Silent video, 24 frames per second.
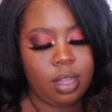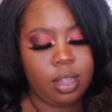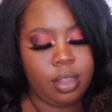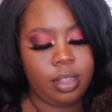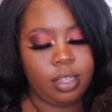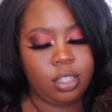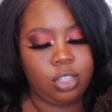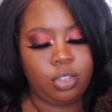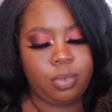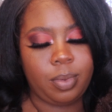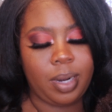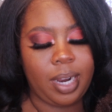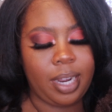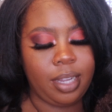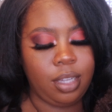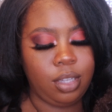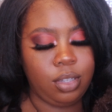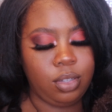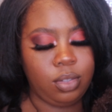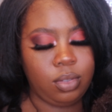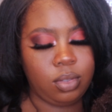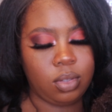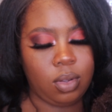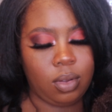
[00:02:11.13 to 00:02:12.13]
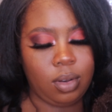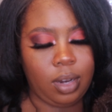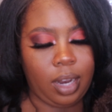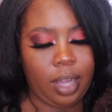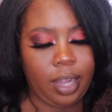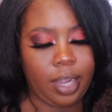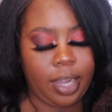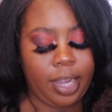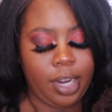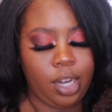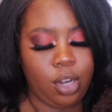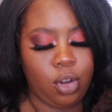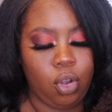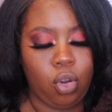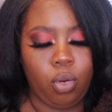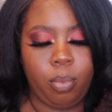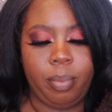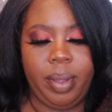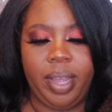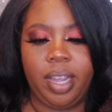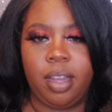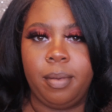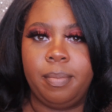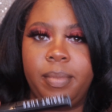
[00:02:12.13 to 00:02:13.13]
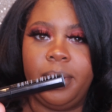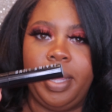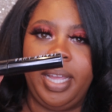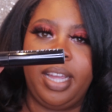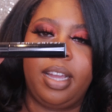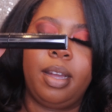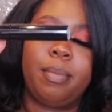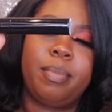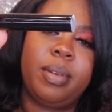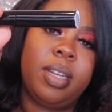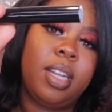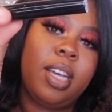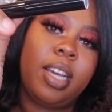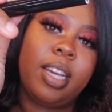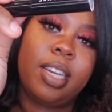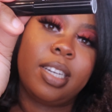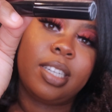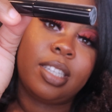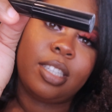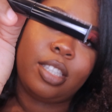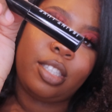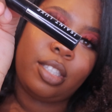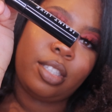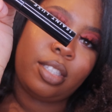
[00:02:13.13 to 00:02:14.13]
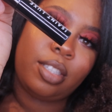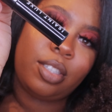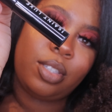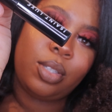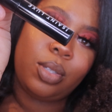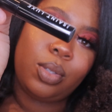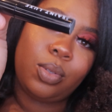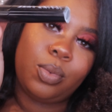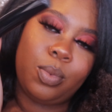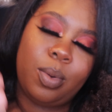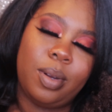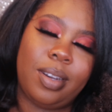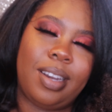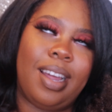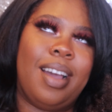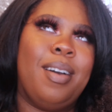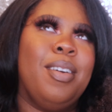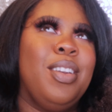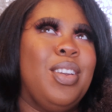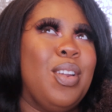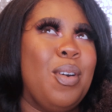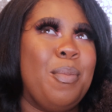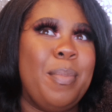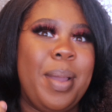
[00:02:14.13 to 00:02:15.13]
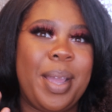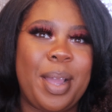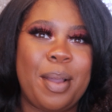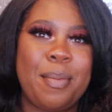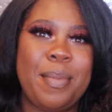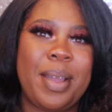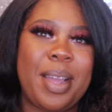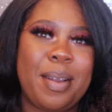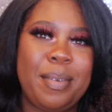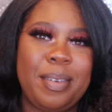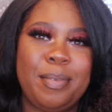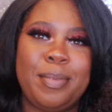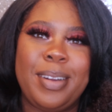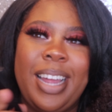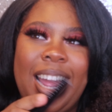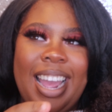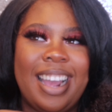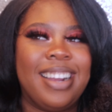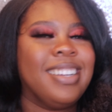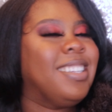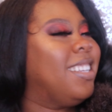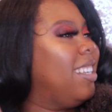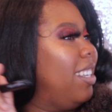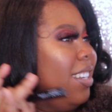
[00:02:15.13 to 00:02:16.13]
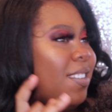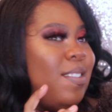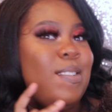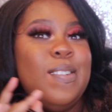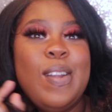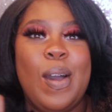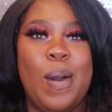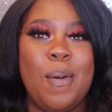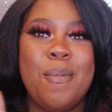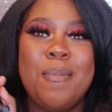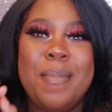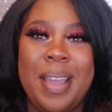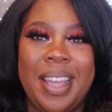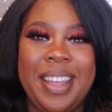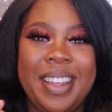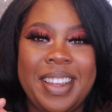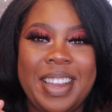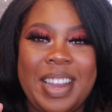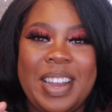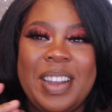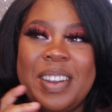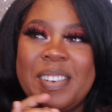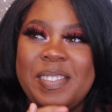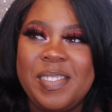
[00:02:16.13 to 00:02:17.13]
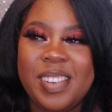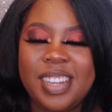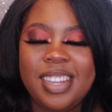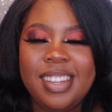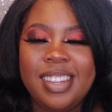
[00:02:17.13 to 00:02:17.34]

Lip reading: This is what I use on like a no makeup look. Well, not no makeup, but actually no makeup.